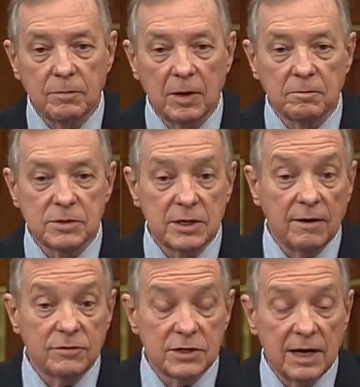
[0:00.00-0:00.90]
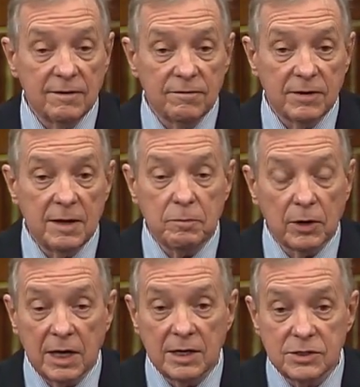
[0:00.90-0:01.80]
themselves safe, keep their
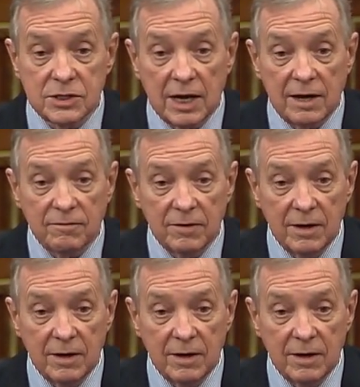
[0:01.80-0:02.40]
kids safe,